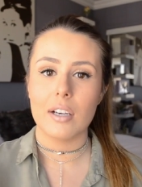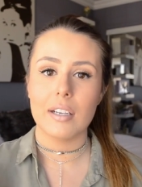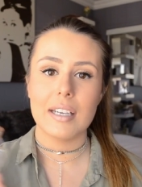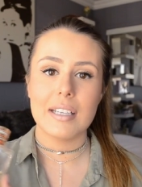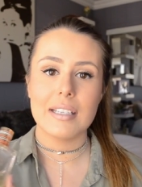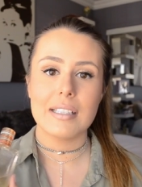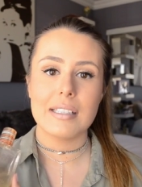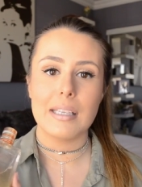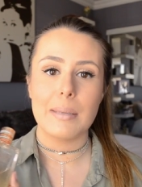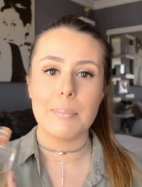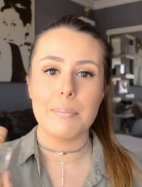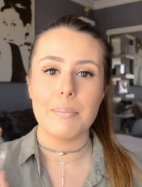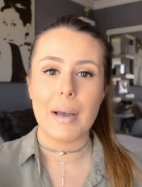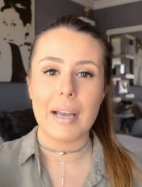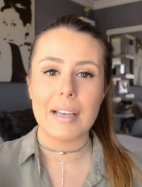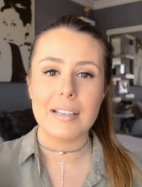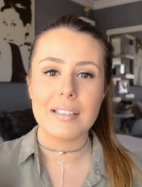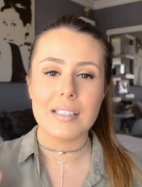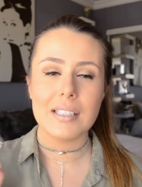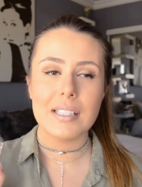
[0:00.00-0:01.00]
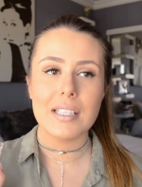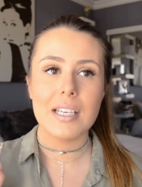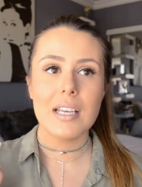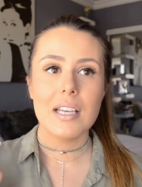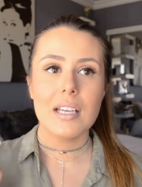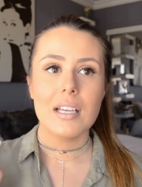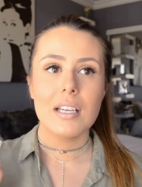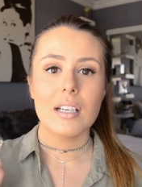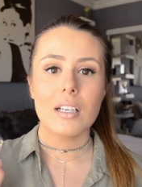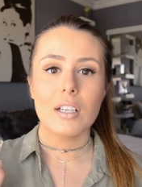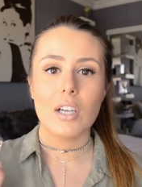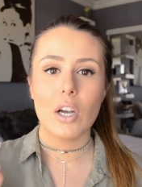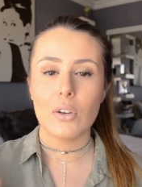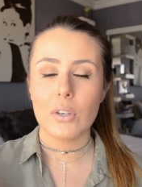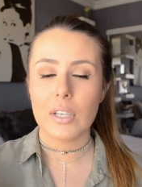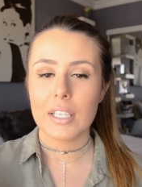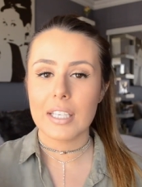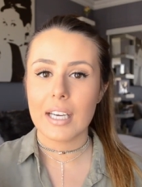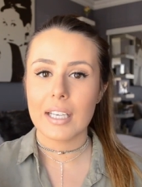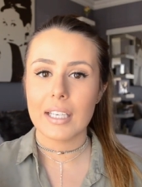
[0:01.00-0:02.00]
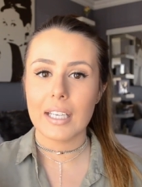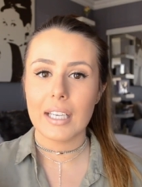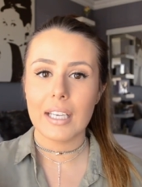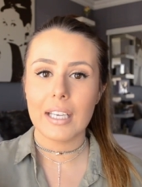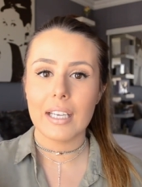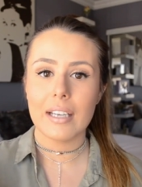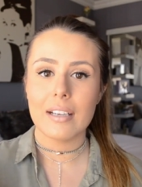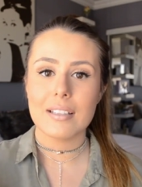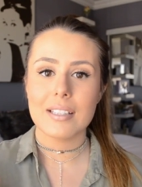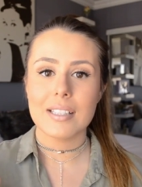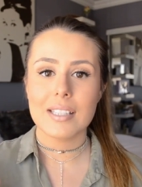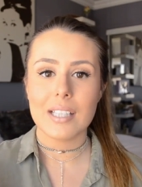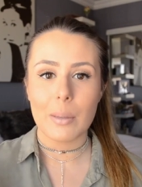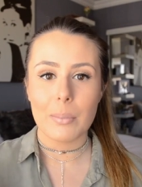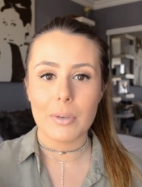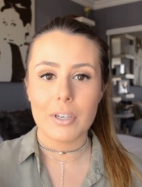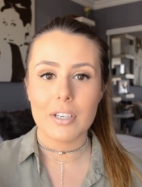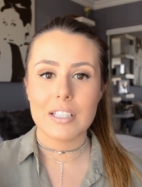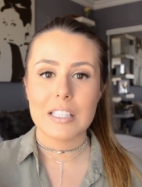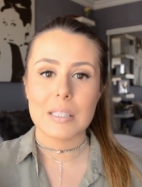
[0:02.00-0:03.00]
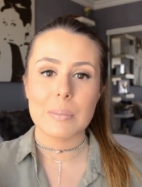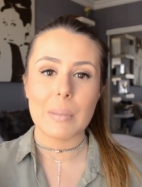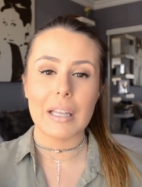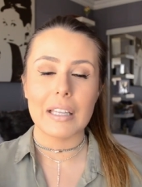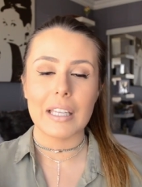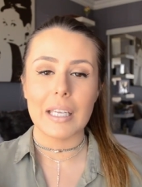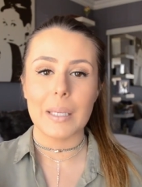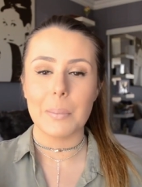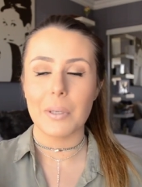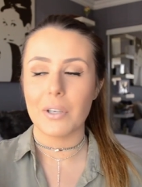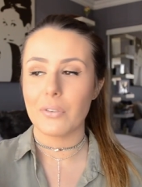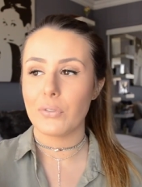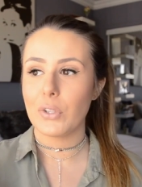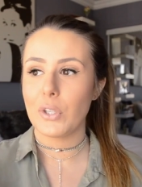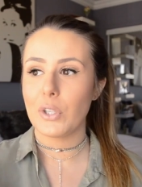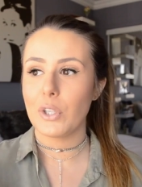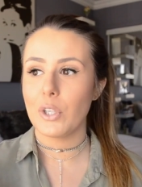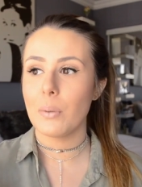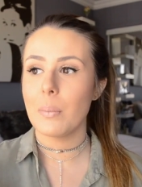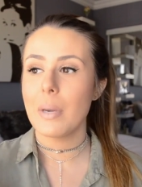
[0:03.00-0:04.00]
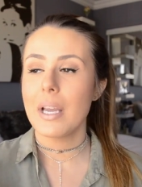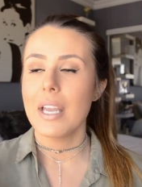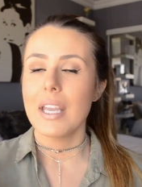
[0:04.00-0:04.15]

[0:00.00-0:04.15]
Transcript: It is the best coconutty, summer smelling perfume.